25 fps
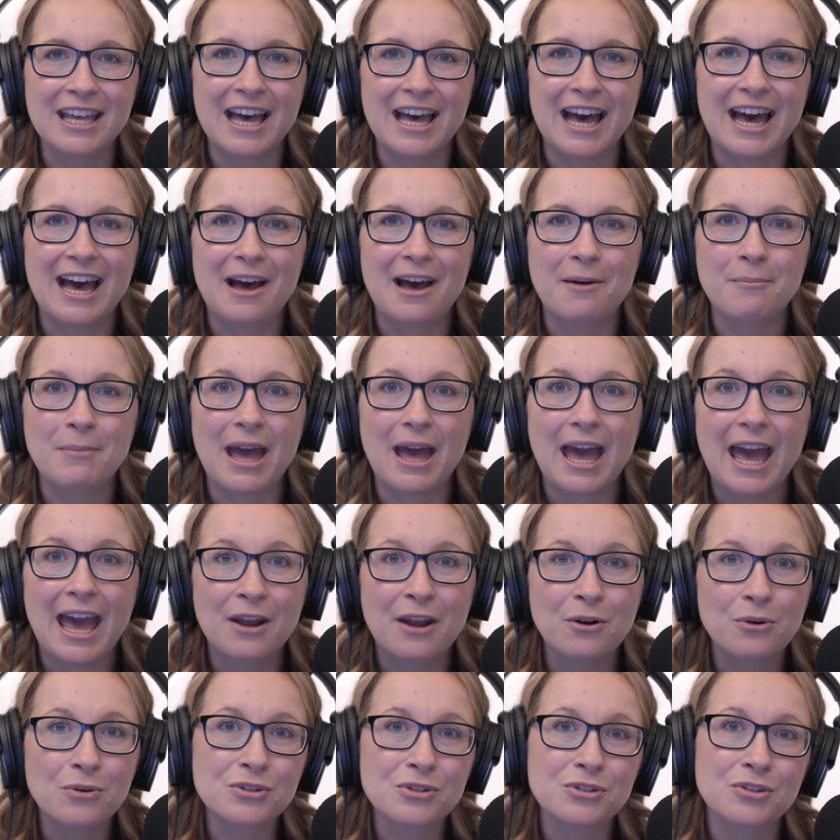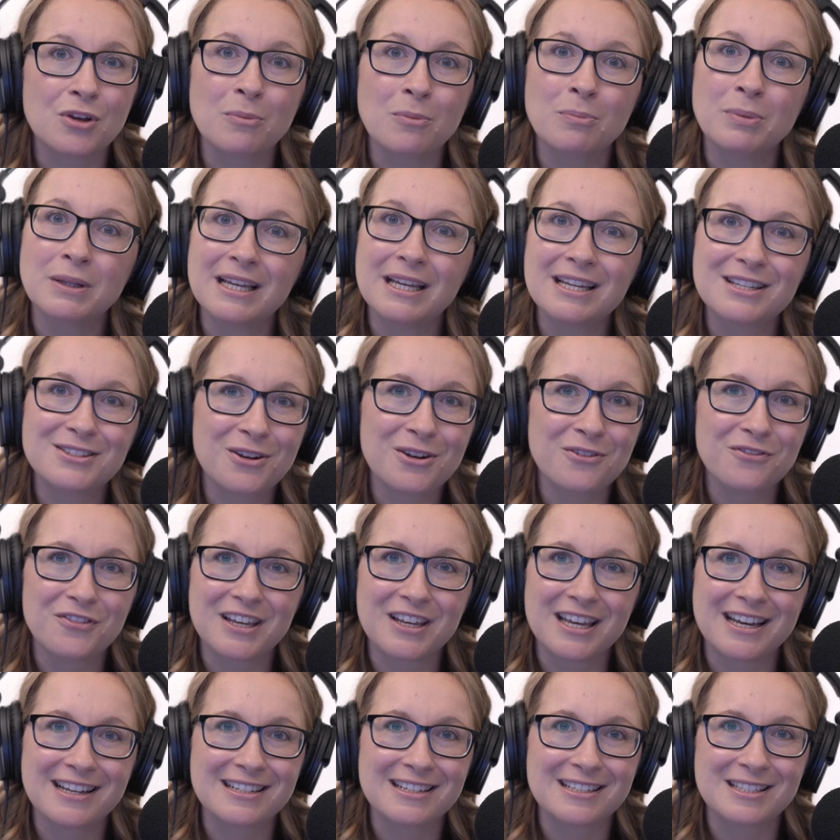Um, and also, please don't
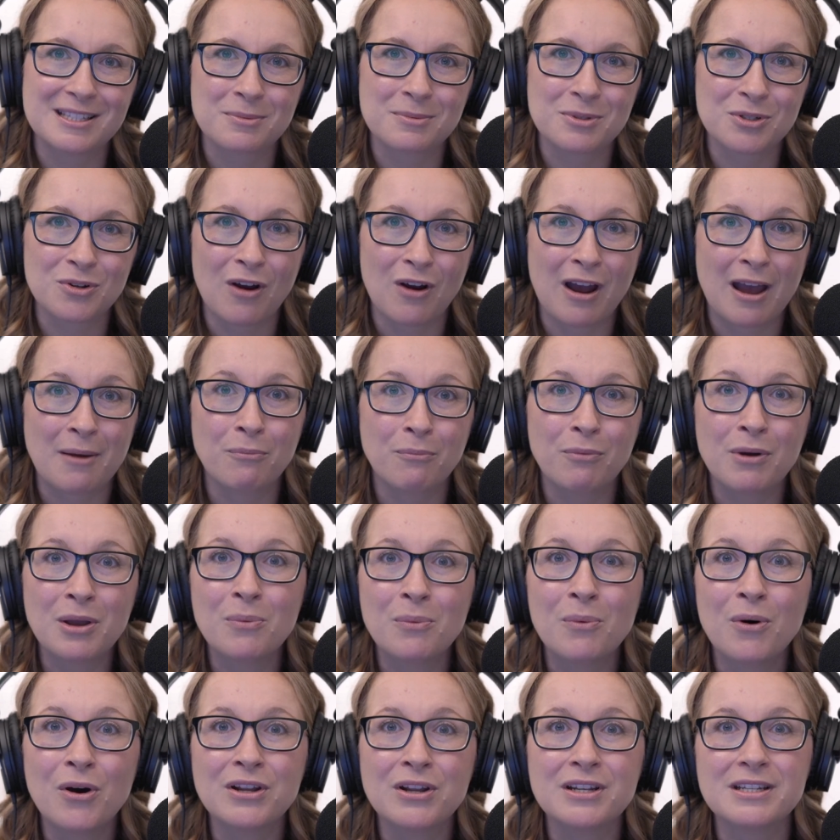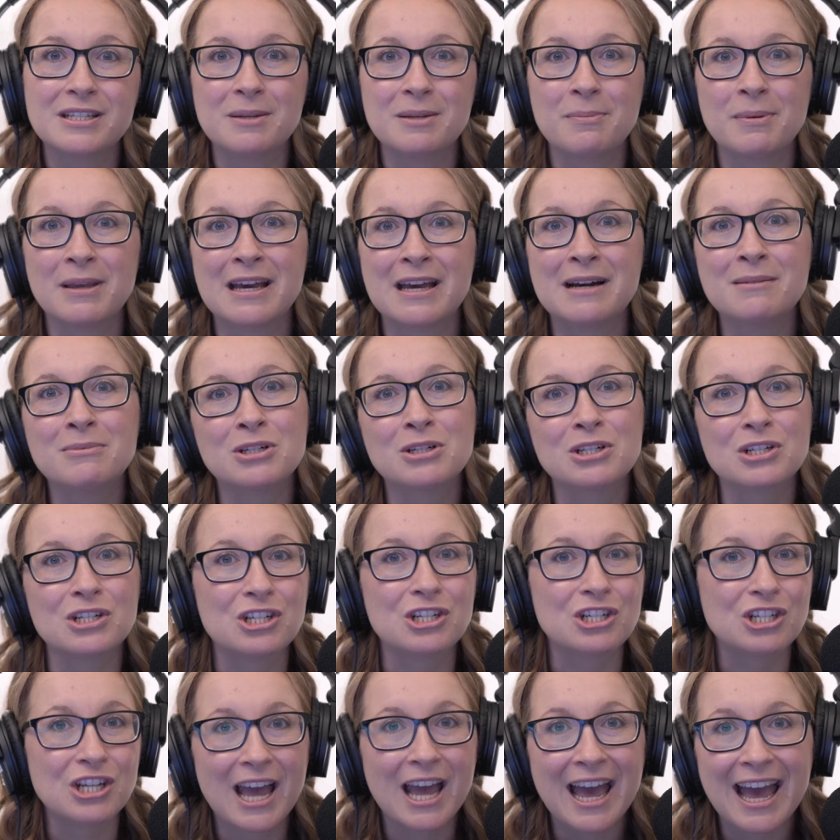forget to subscribe. We want to be able to
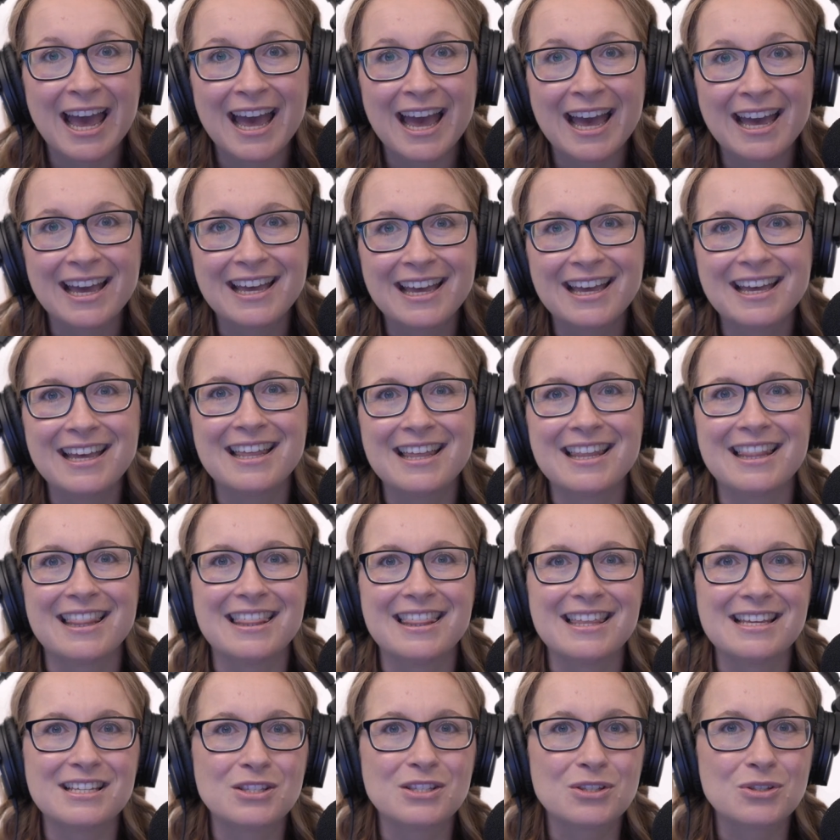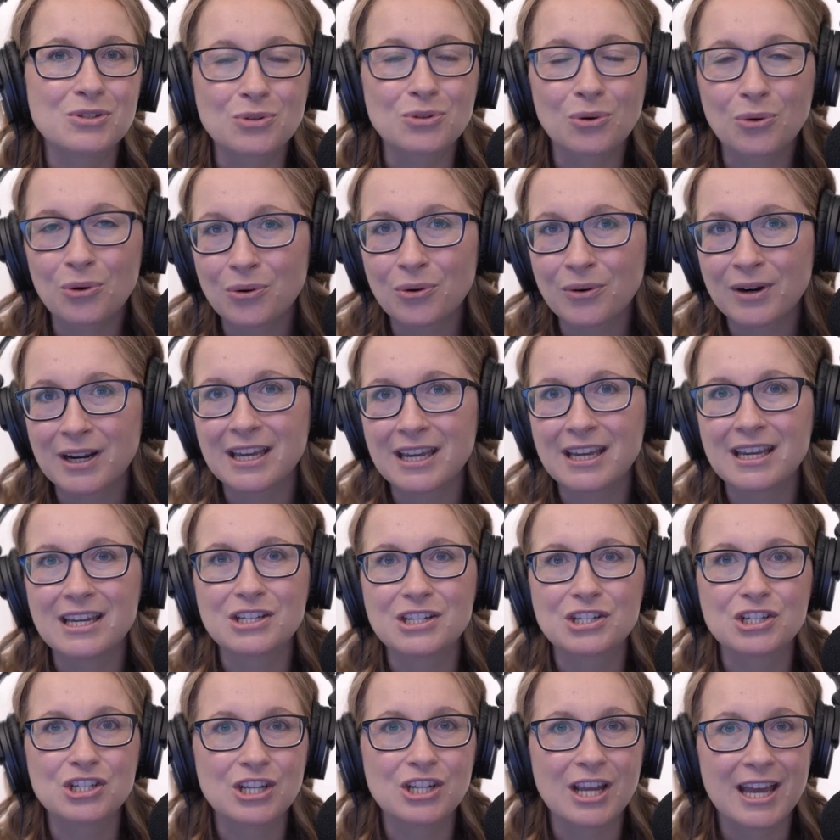share this story,
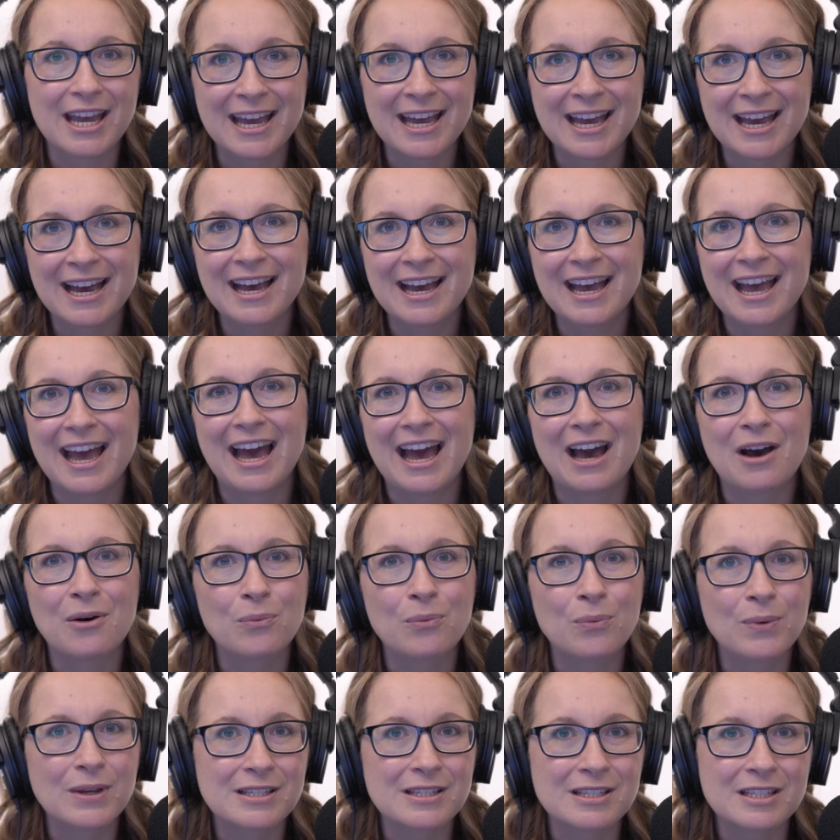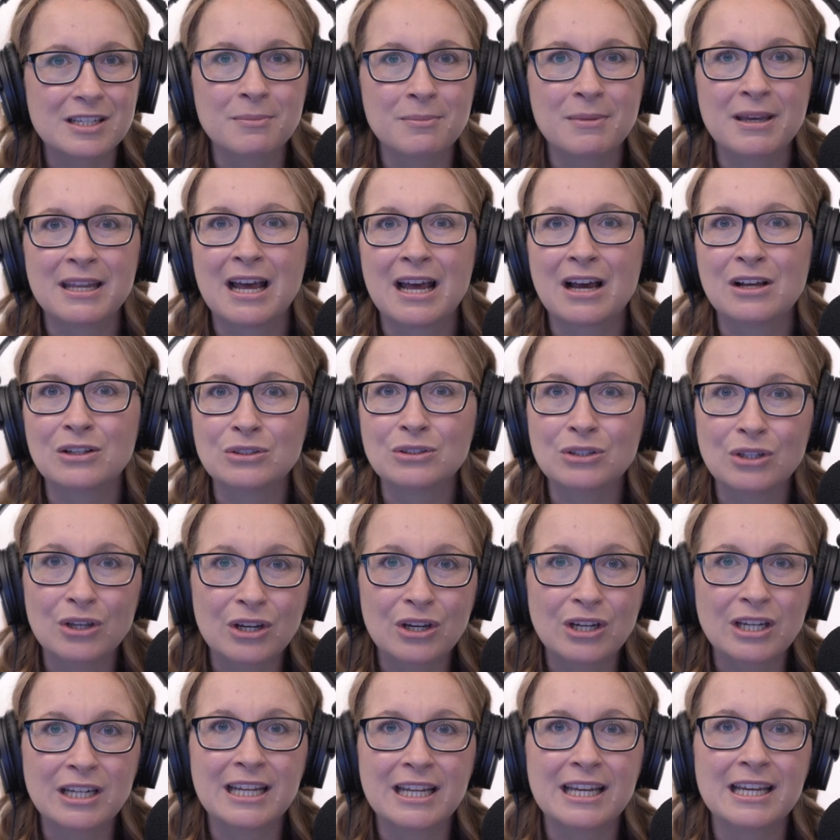share our wisdom and our
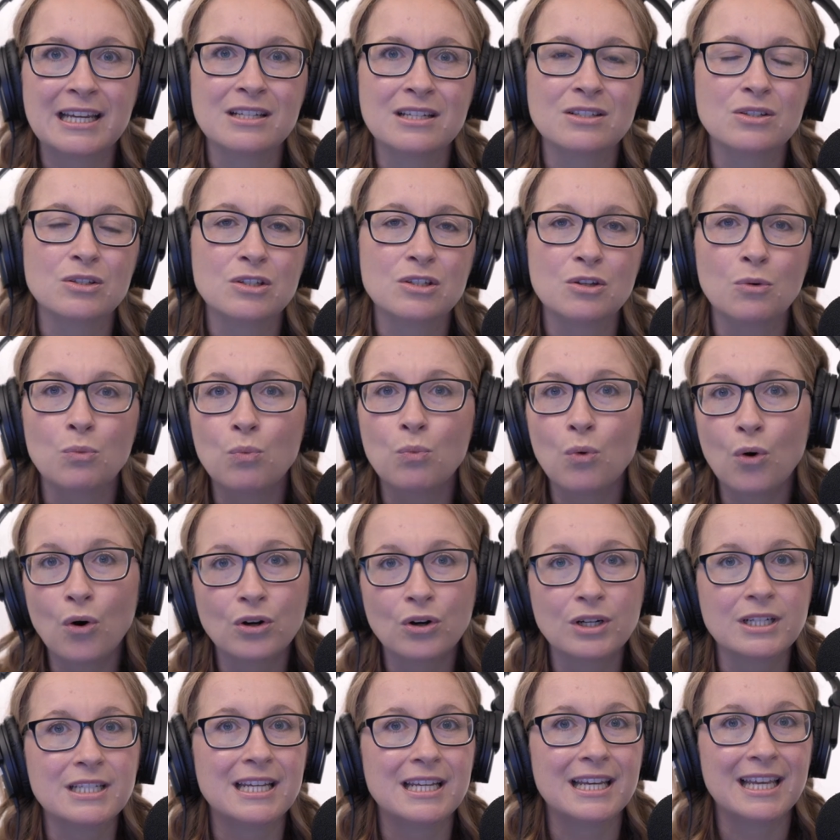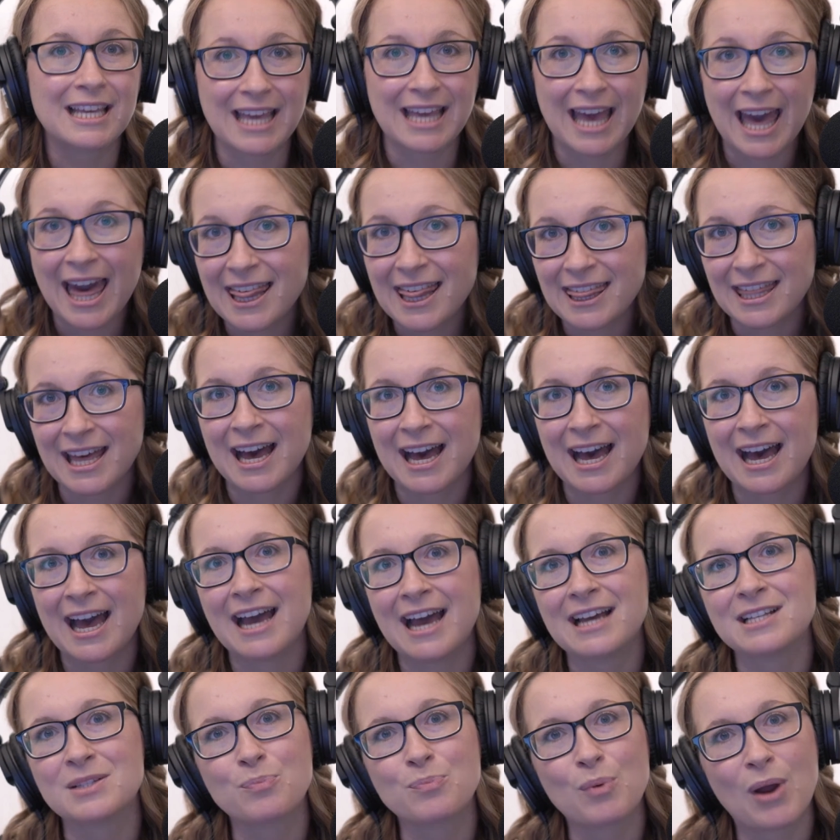learnings, to walk together
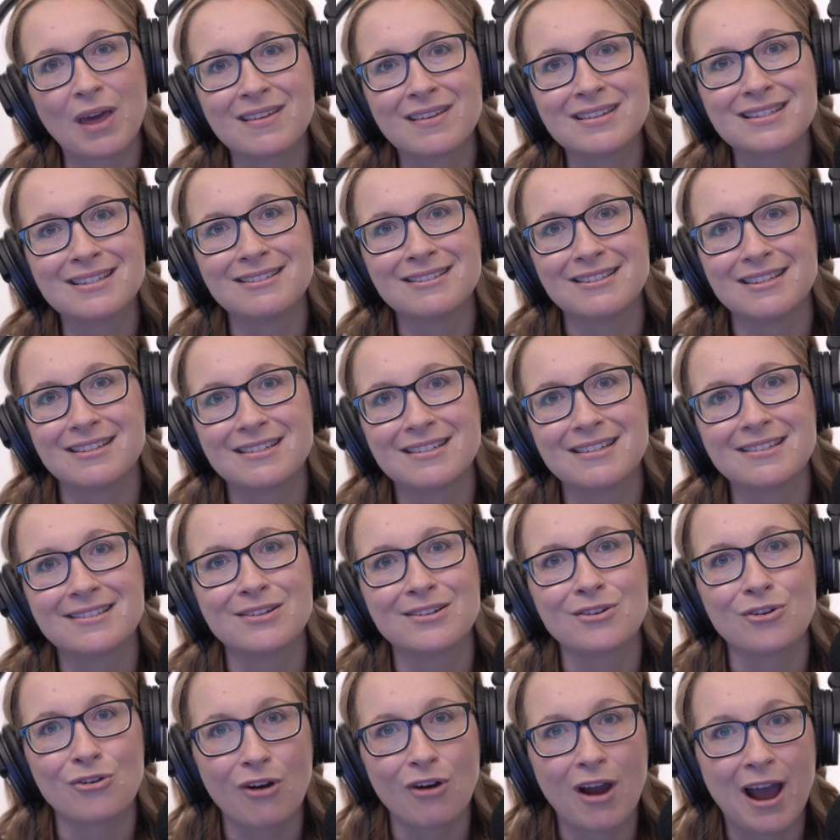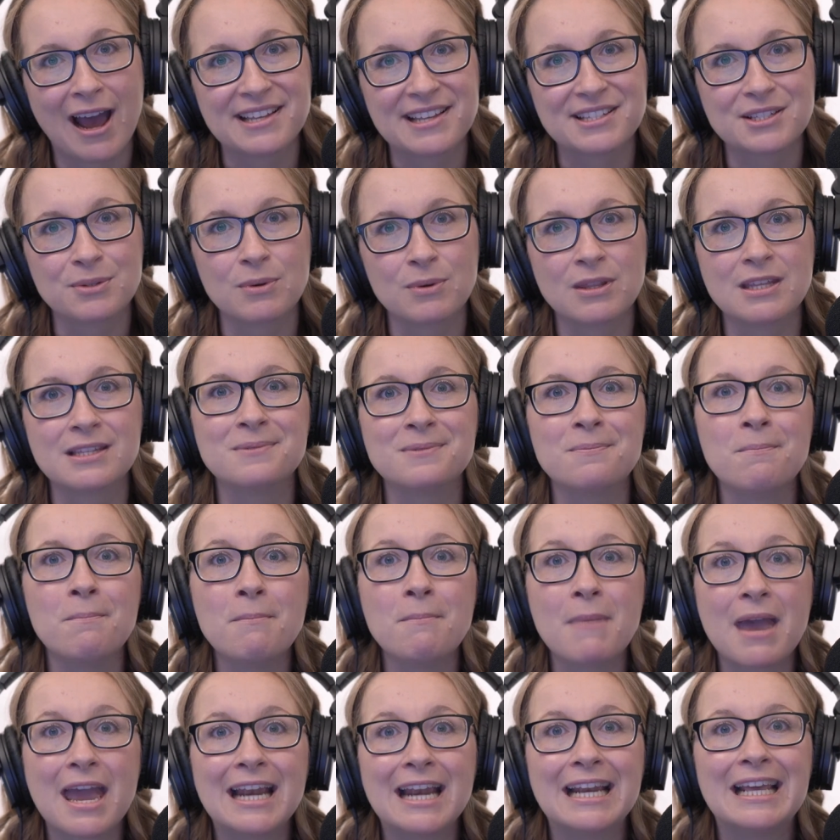as brothers and sisters in Christ with as
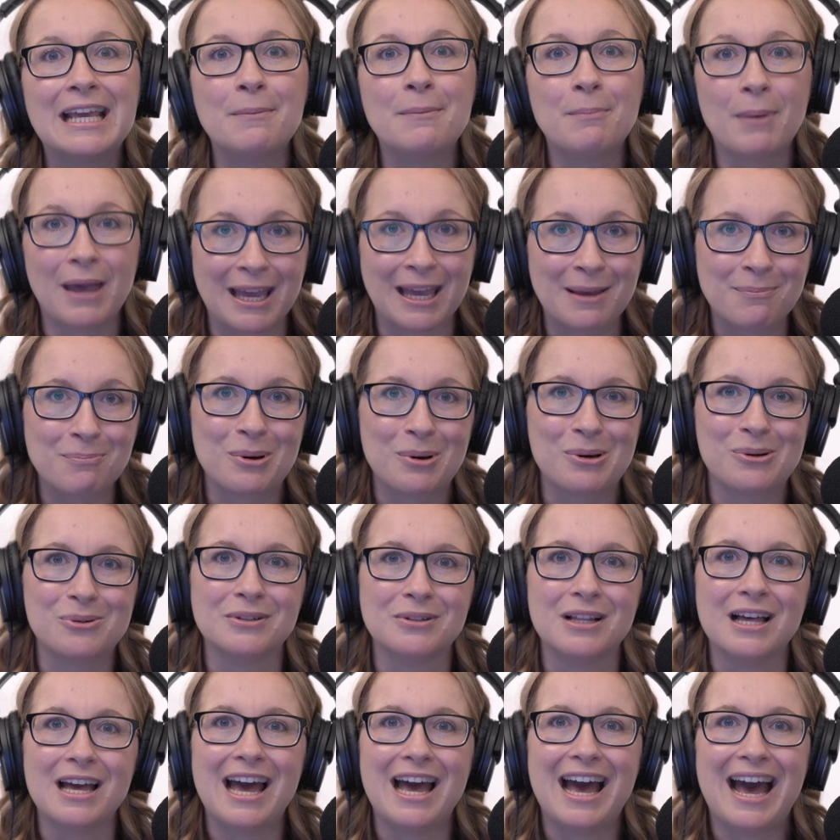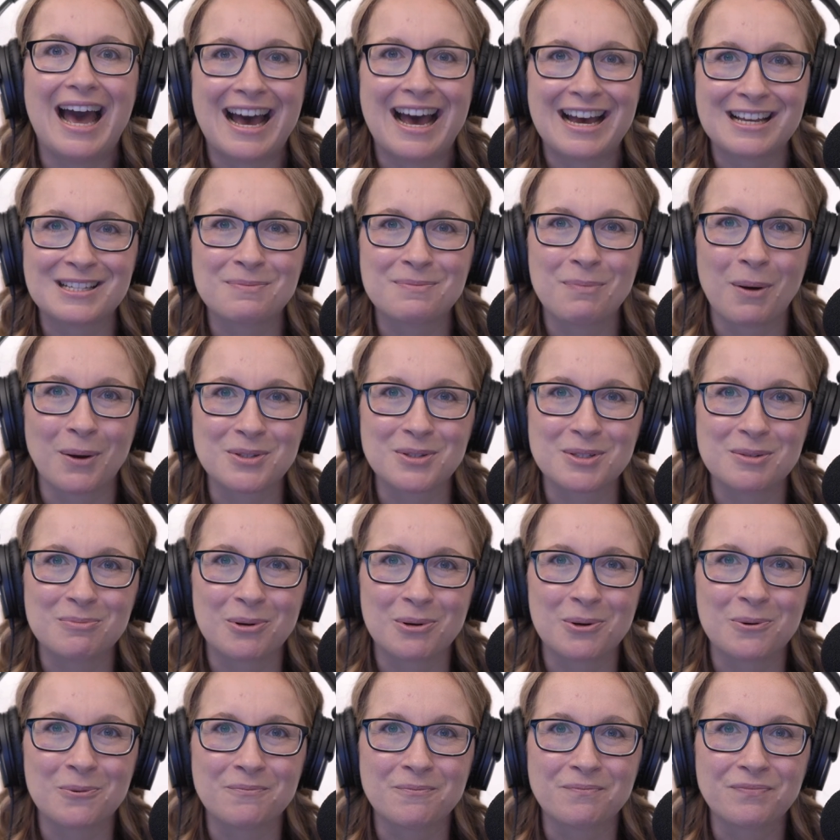many people as
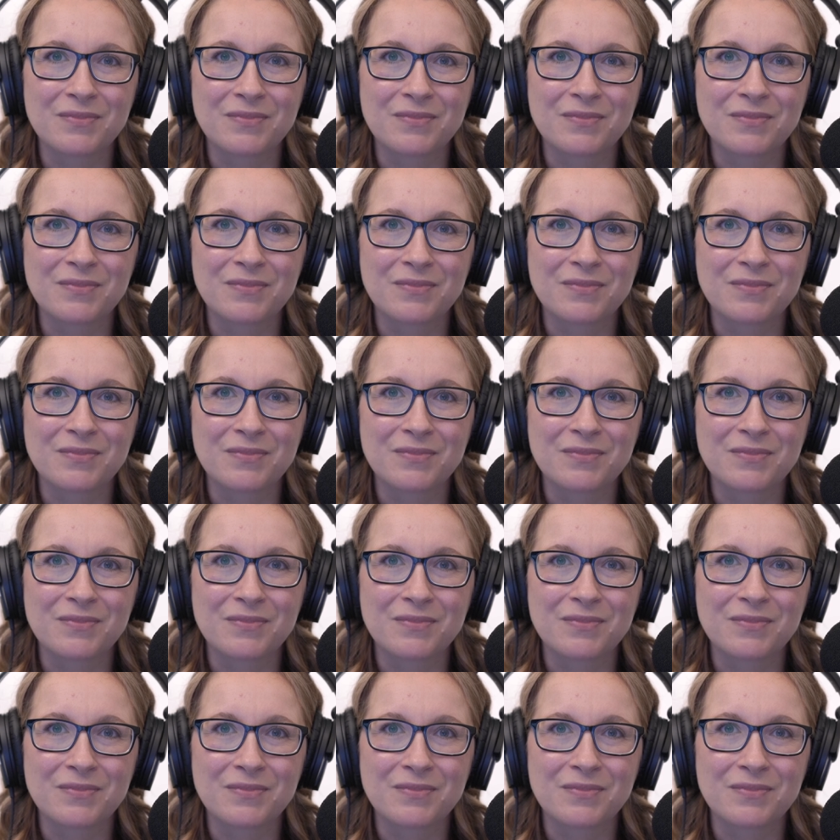possible.